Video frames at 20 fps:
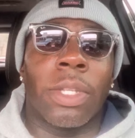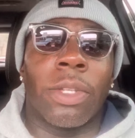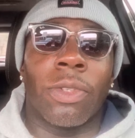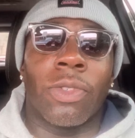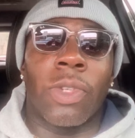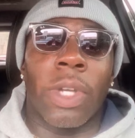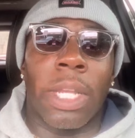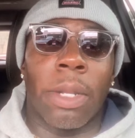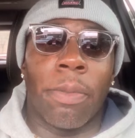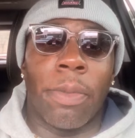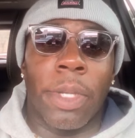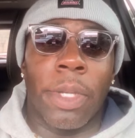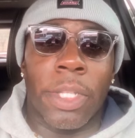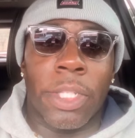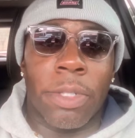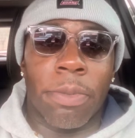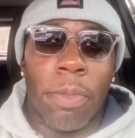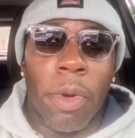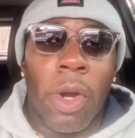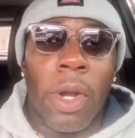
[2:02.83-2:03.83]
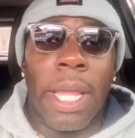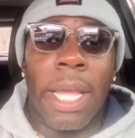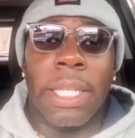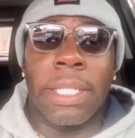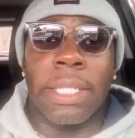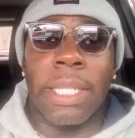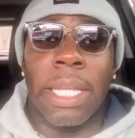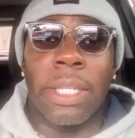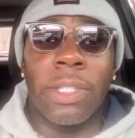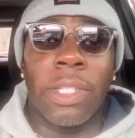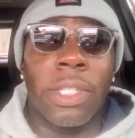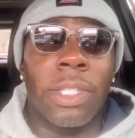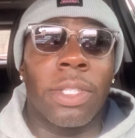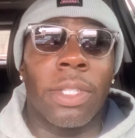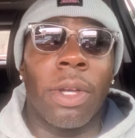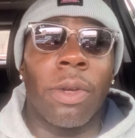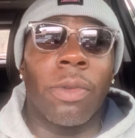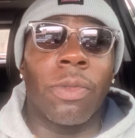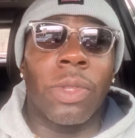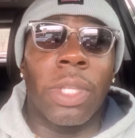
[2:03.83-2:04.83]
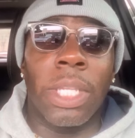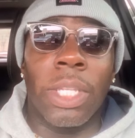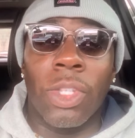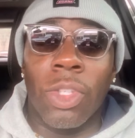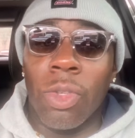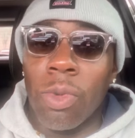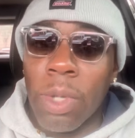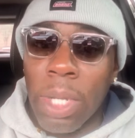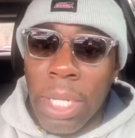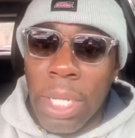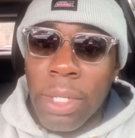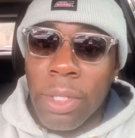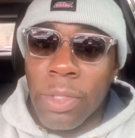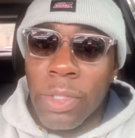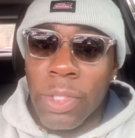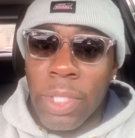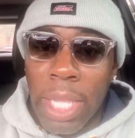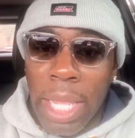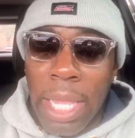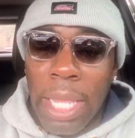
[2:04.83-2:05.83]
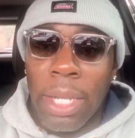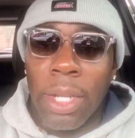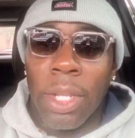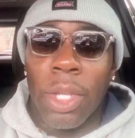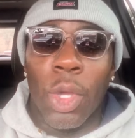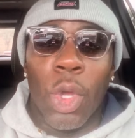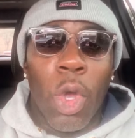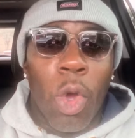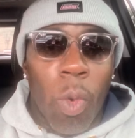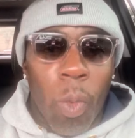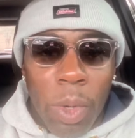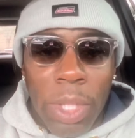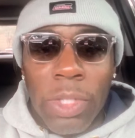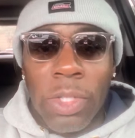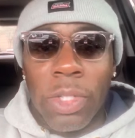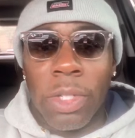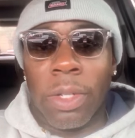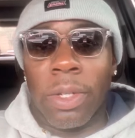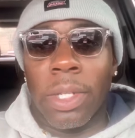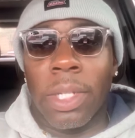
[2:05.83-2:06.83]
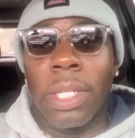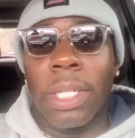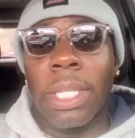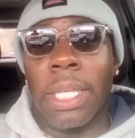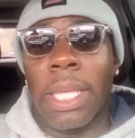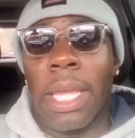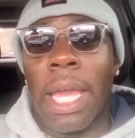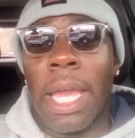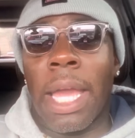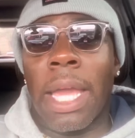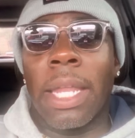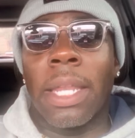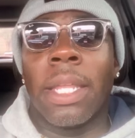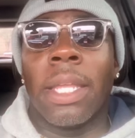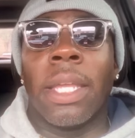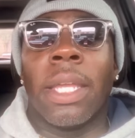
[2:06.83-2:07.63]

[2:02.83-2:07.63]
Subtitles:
you're trying to be a smartass. I just don't think you understand what you're looking at